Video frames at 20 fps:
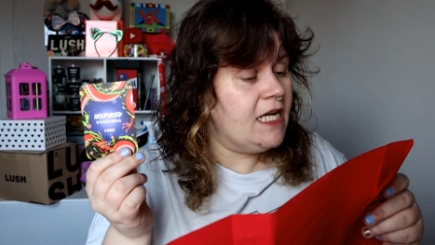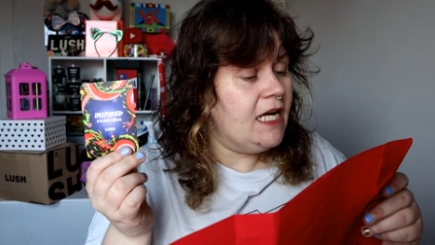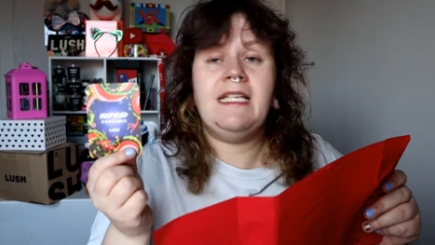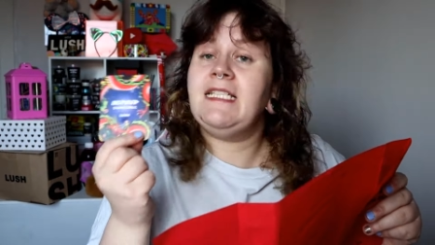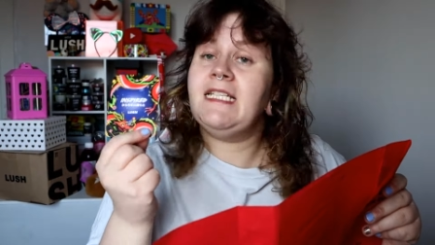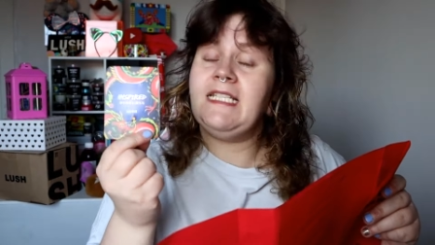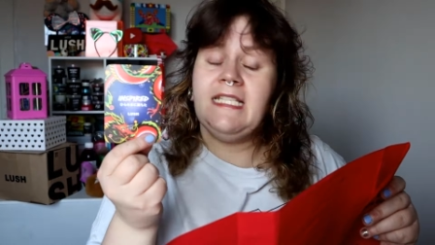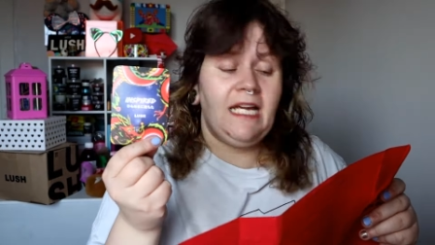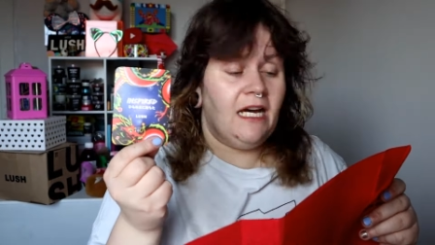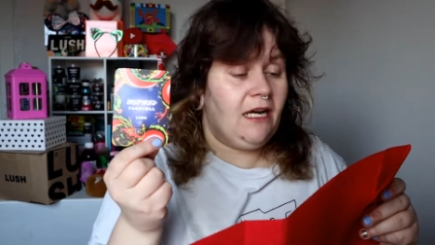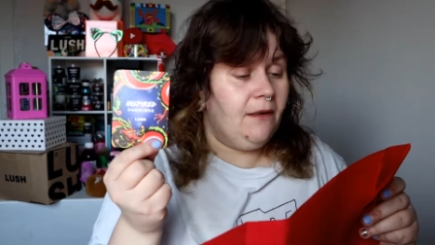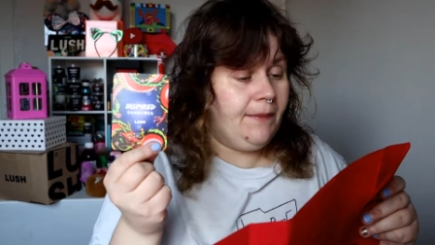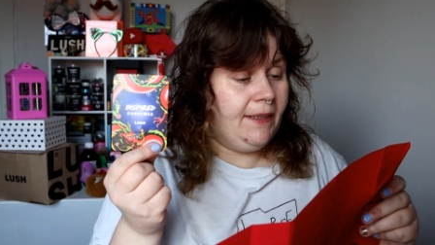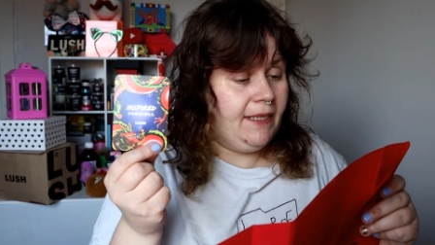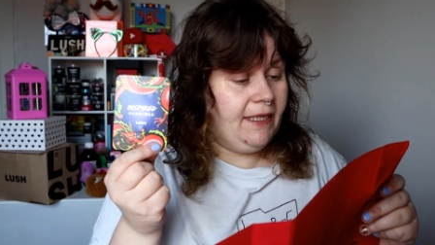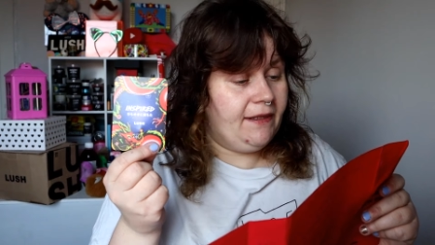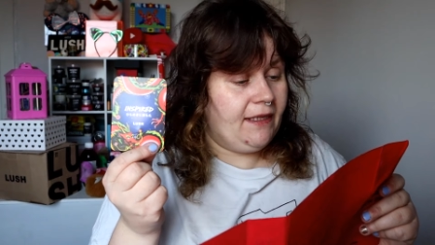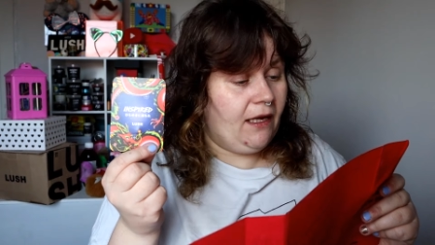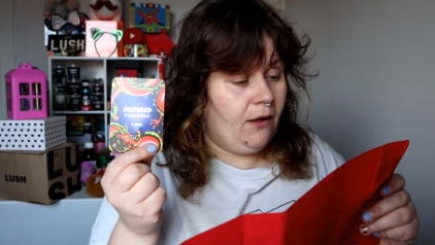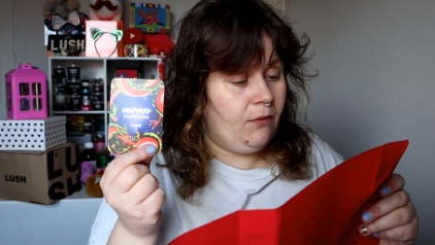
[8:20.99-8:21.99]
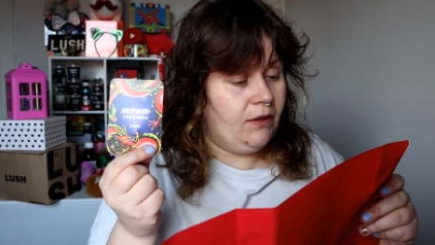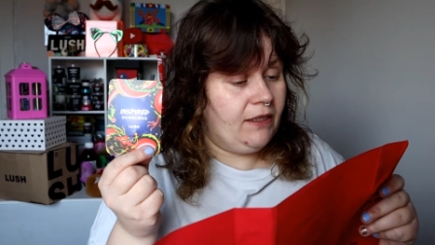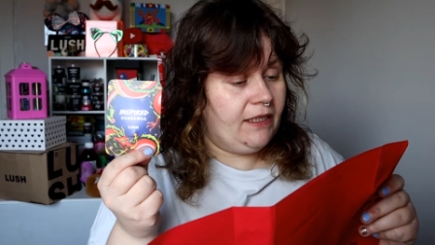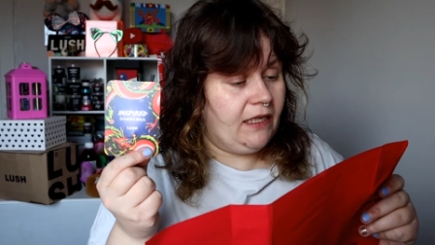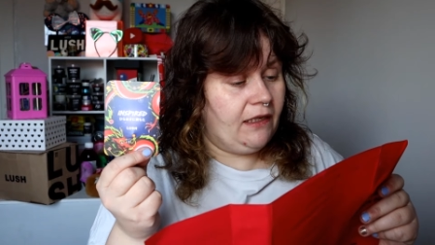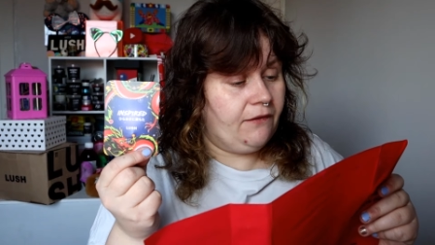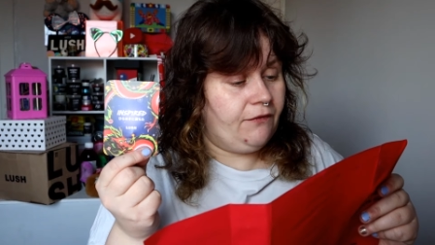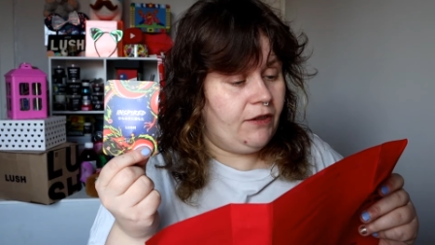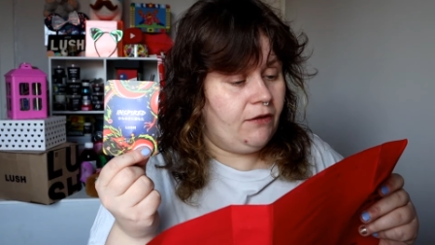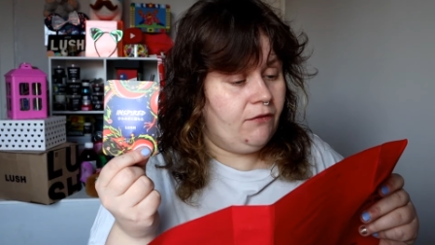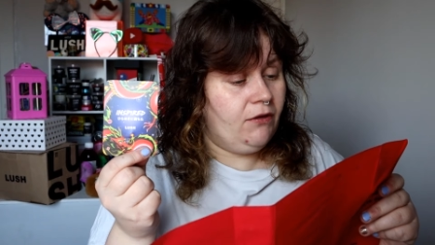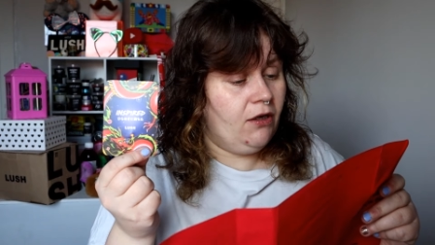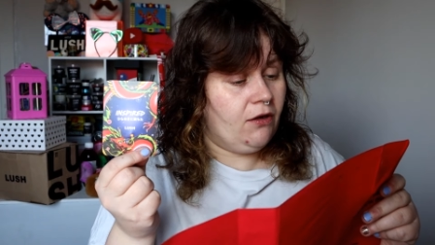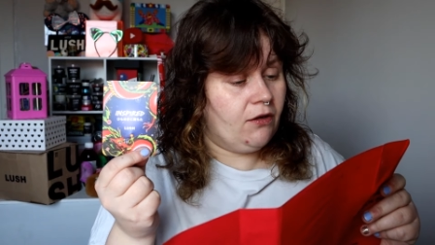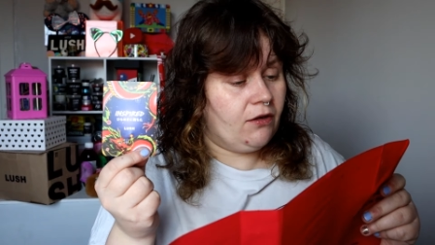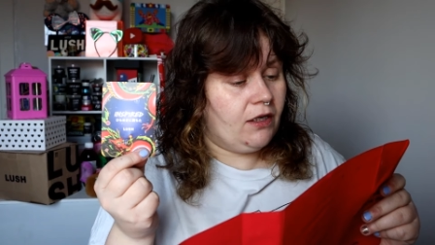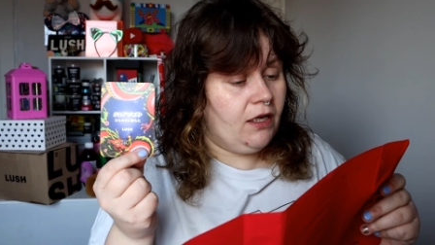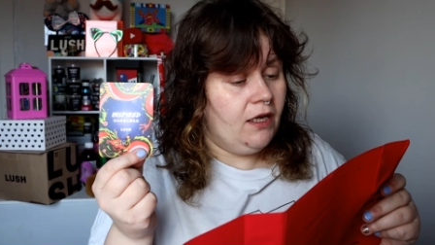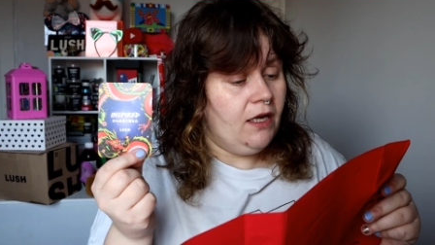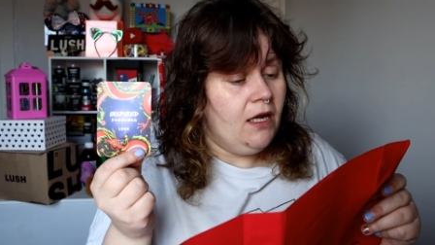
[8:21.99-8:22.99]
This is an amulet that will give you
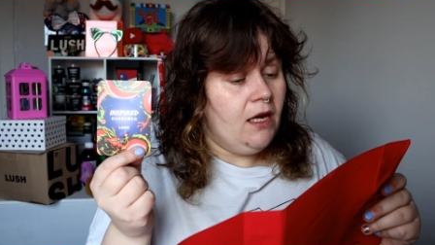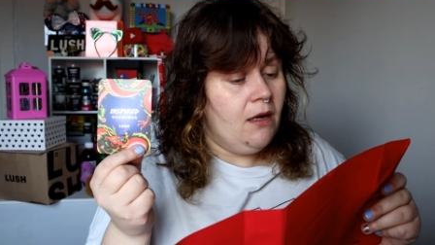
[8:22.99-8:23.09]
luck,